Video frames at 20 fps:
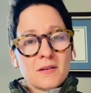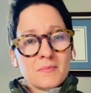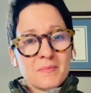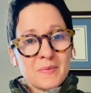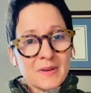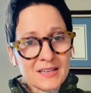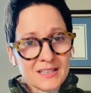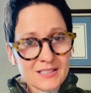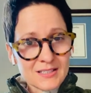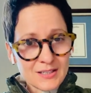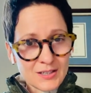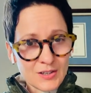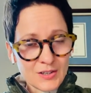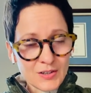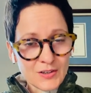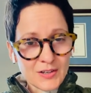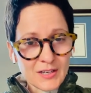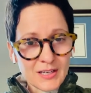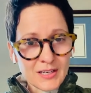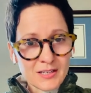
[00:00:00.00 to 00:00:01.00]
based
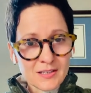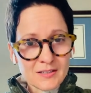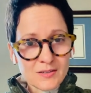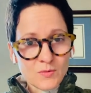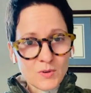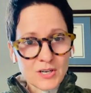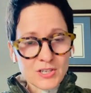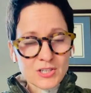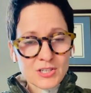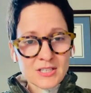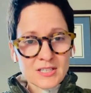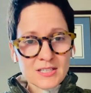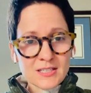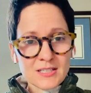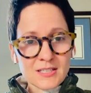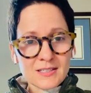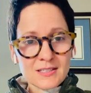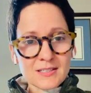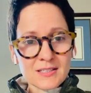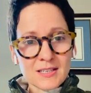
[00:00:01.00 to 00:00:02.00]
here in Washington,
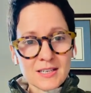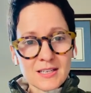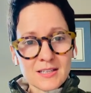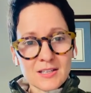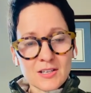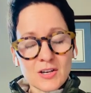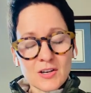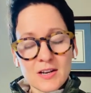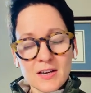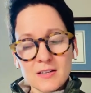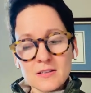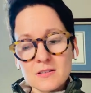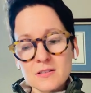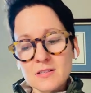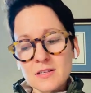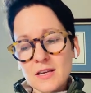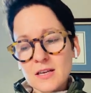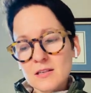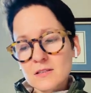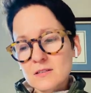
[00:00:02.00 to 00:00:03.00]
D.C. in the United
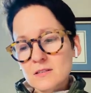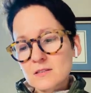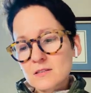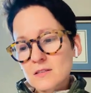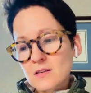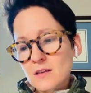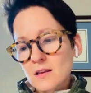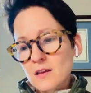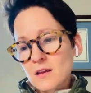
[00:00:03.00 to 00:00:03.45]
States.